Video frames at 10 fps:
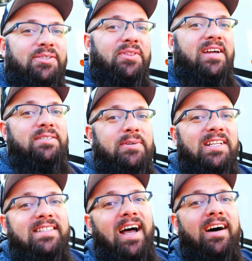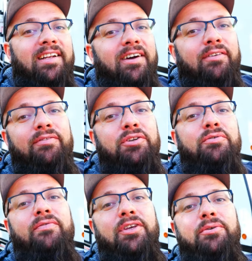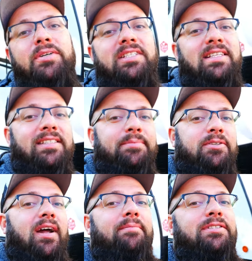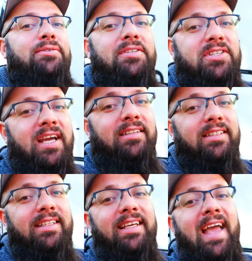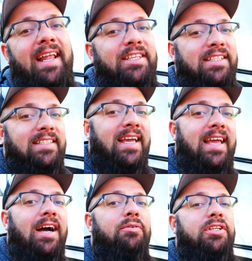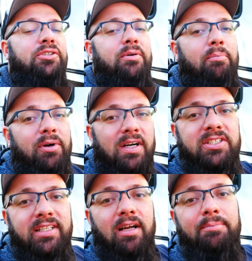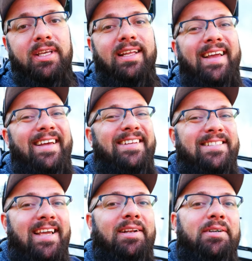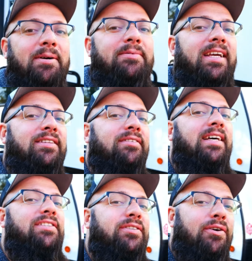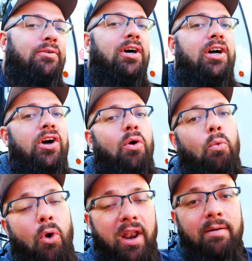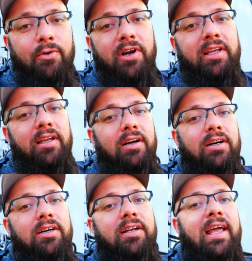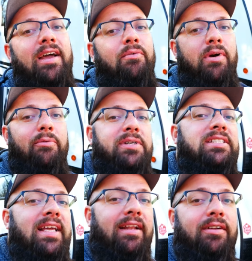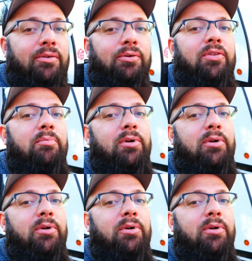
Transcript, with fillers: So there's been a ton of new viewers and subscribers to the channel lately and today I want to do a project update and a channel update to let you know what I'm working on and where we stand on all the